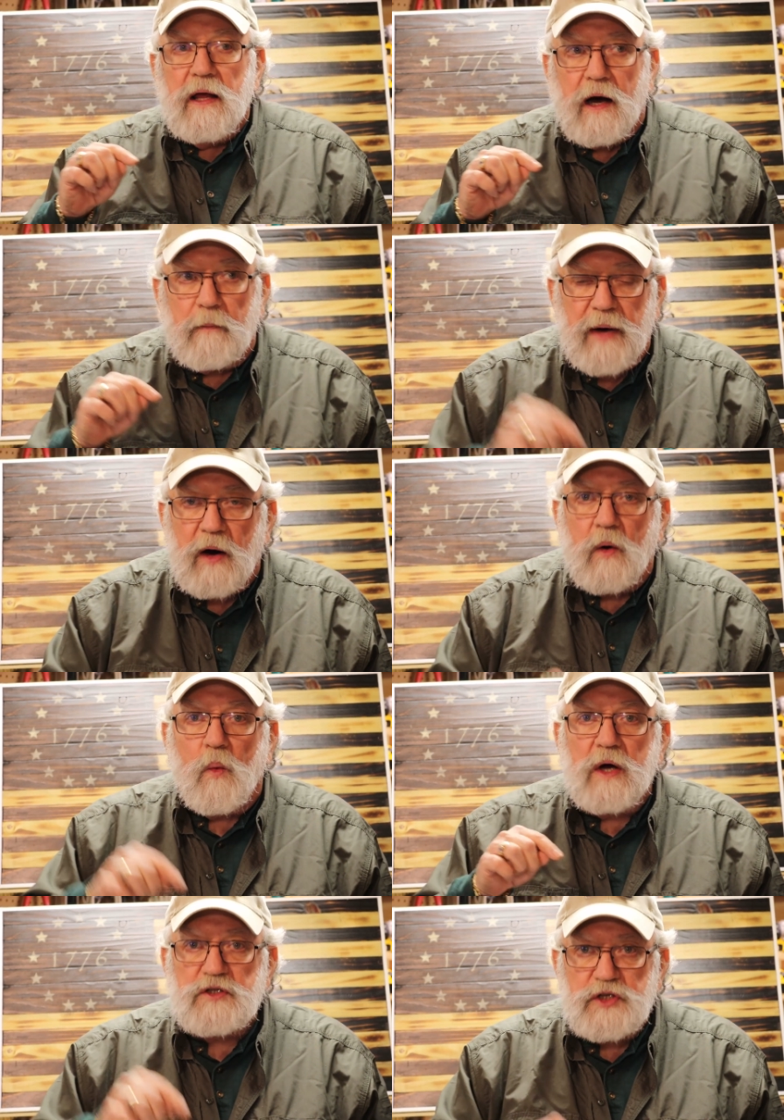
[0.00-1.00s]
about
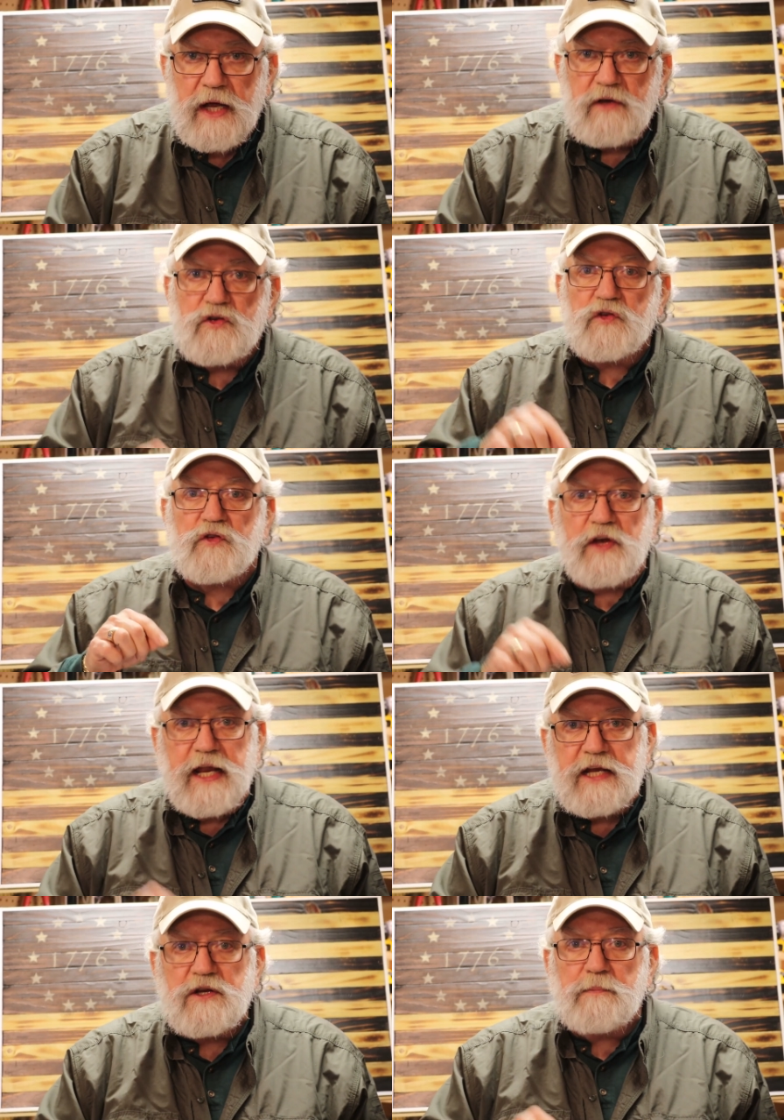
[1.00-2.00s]
what changes
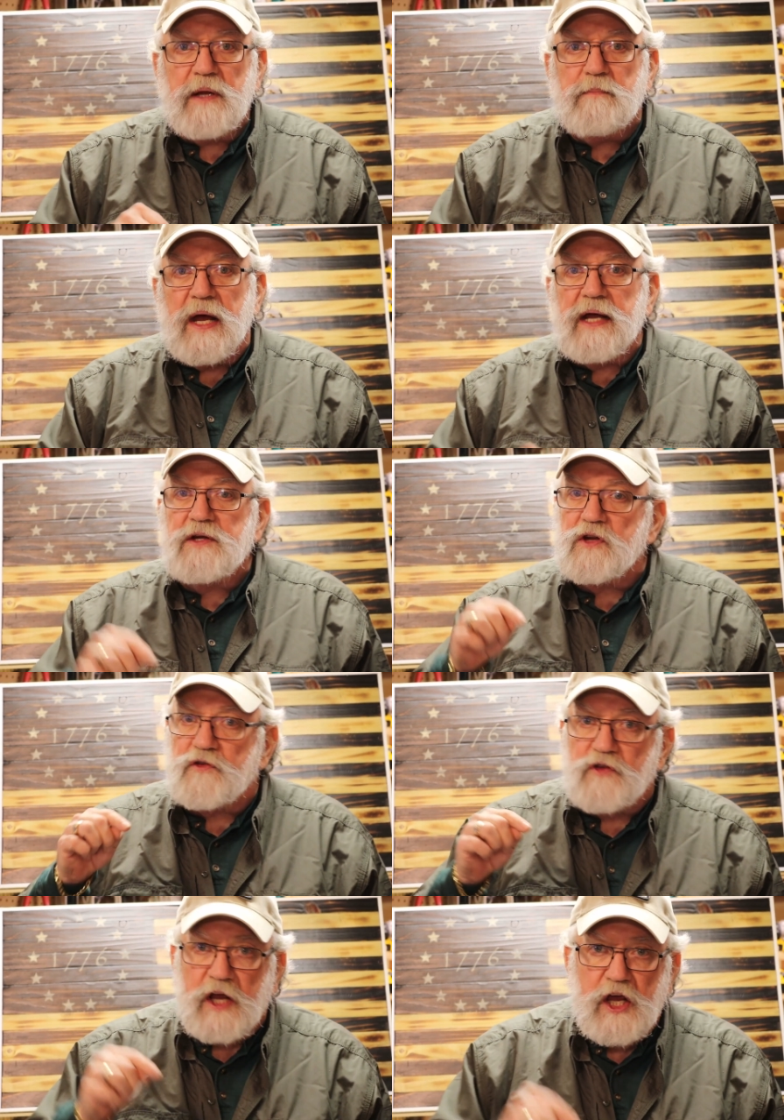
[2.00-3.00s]
need to be made to
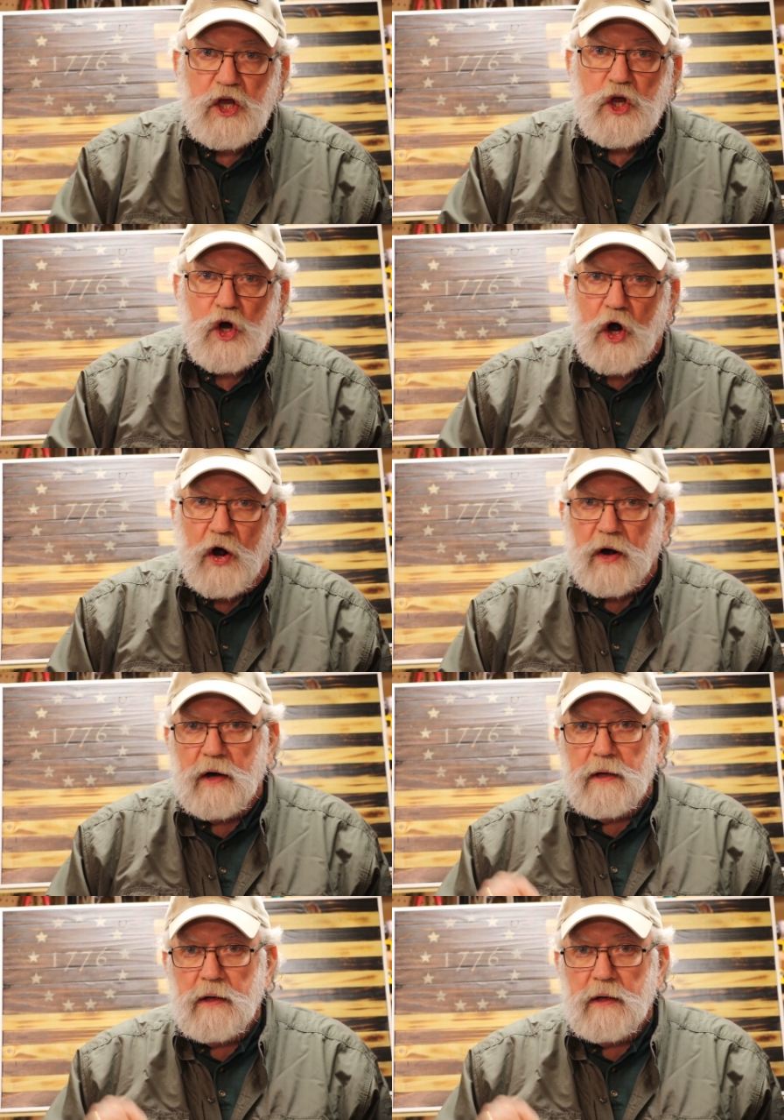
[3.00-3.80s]
secure